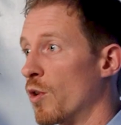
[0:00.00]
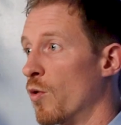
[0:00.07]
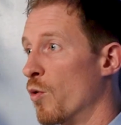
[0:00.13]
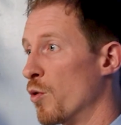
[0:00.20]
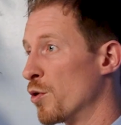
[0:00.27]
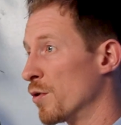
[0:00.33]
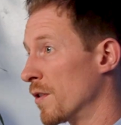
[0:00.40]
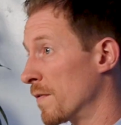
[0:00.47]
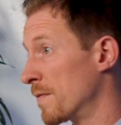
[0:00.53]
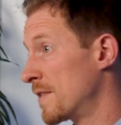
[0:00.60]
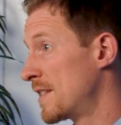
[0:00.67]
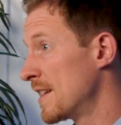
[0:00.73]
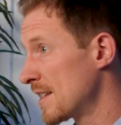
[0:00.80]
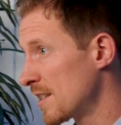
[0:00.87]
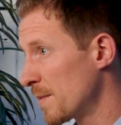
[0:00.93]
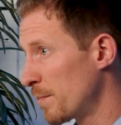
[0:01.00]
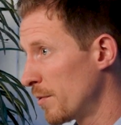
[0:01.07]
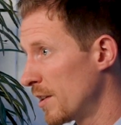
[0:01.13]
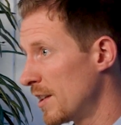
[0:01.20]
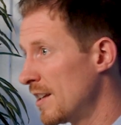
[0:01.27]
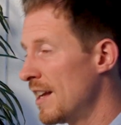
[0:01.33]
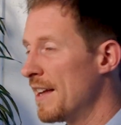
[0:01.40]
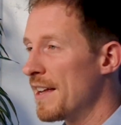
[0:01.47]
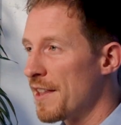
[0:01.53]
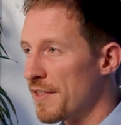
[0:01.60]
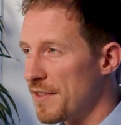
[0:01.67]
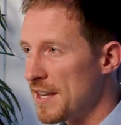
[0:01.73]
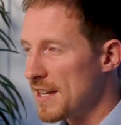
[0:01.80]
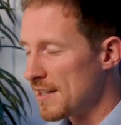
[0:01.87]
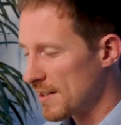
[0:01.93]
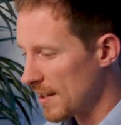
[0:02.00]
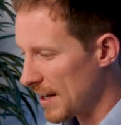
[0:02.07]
our order of discipline? Things